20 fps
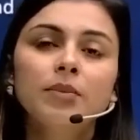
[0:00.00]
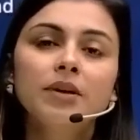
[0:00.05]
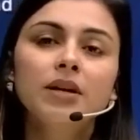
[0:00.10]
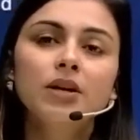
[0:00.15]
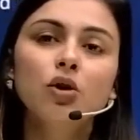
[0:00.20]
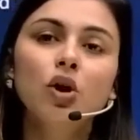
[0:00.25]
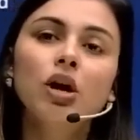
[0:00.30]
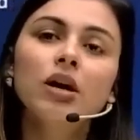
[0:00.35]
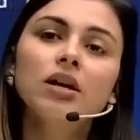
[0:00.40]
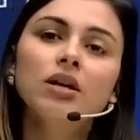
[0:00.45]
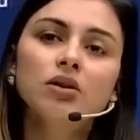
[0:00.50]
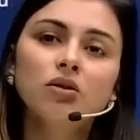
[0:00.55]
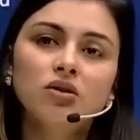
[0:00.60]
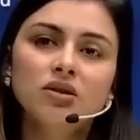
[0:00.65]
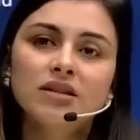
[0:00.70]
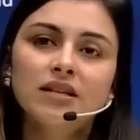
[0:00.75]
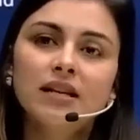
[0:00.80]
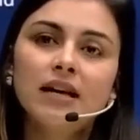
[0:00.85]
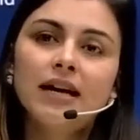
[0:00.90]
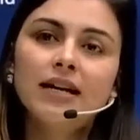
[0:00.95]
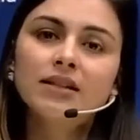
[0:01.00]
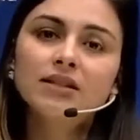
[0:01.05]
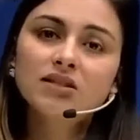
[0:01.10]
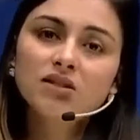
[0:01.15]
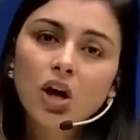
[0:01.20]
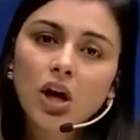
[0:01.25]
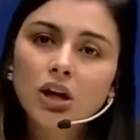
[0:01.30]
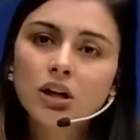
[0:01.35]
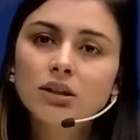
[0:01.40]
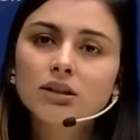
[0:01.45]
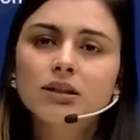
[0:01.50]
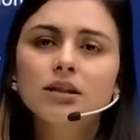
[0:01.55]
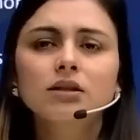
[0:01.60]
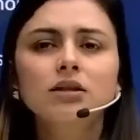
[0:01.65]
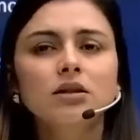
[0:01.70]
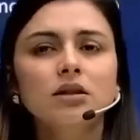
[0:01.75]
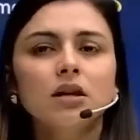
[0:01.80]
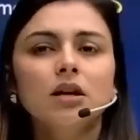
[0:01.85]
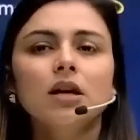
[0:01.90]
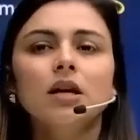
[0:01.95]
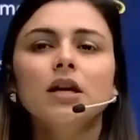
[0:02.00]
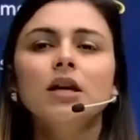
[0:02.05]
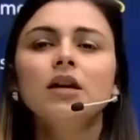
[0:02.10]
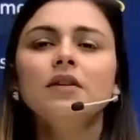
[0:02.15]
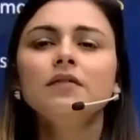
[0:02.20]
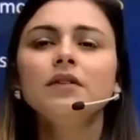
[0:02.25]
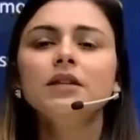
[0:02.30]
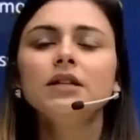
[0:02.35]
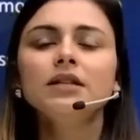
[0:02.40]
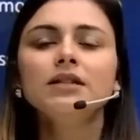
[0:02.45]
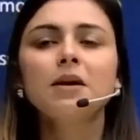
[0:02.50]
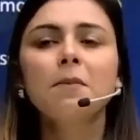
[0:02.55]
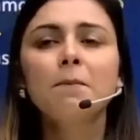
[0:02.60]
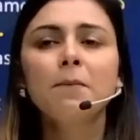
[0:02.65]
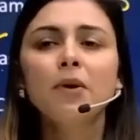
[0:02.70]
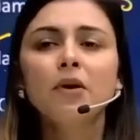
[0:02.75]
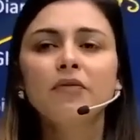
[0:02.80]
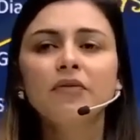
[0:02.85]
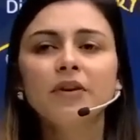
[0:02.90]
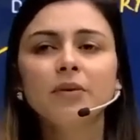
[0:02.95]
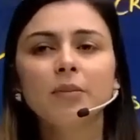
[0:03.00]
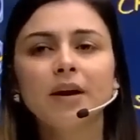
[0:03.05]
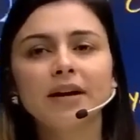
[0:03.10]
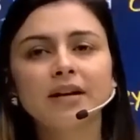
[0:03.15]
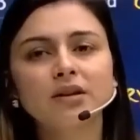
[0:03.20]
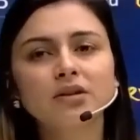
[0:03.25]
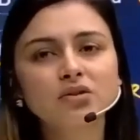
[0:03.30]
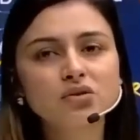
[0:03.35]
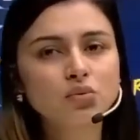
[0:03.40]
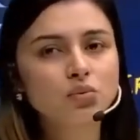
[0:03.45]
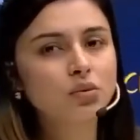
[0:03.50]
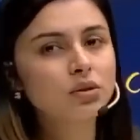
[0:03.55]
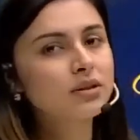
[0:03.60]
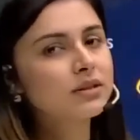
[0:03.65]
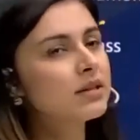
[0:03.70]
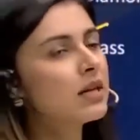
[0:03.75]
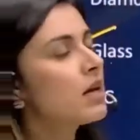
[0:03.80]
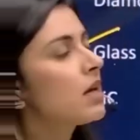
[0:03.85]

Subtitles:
your crystalline solids. So you're clear with this? Perfect, my dear students.